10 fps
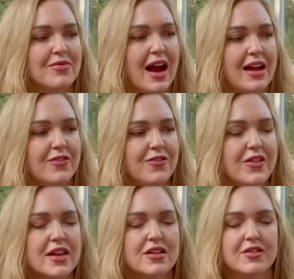I
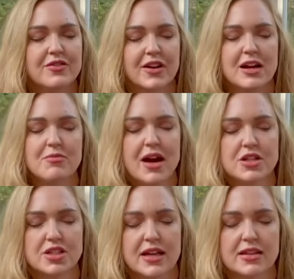feel very
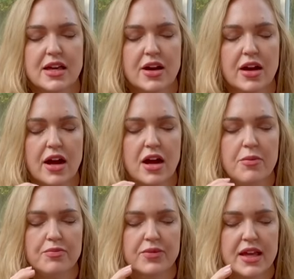much like they're
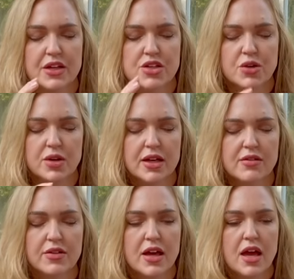
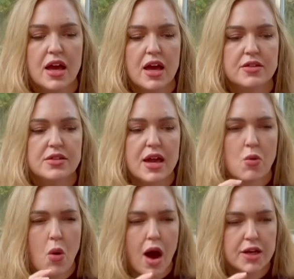intuitive. They
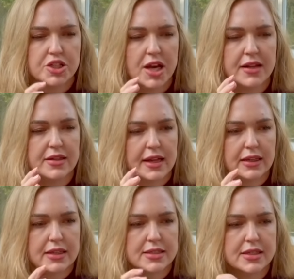watch and they
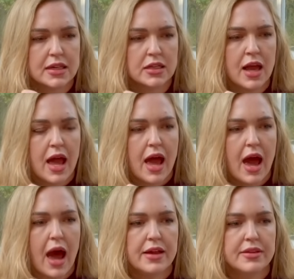listen
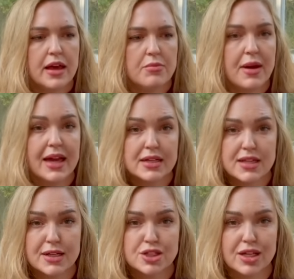and they pay
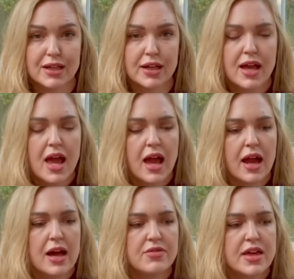attention.
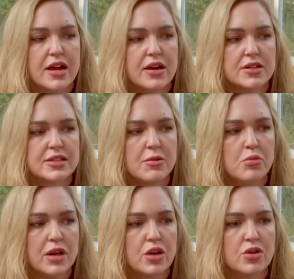And they're
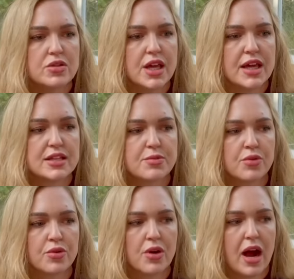somebody who takes
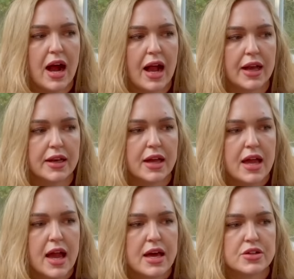pride
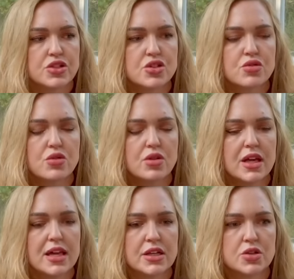and is
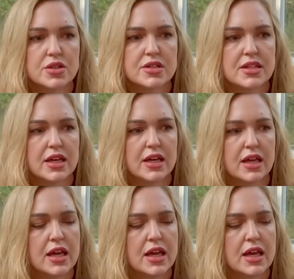truly interested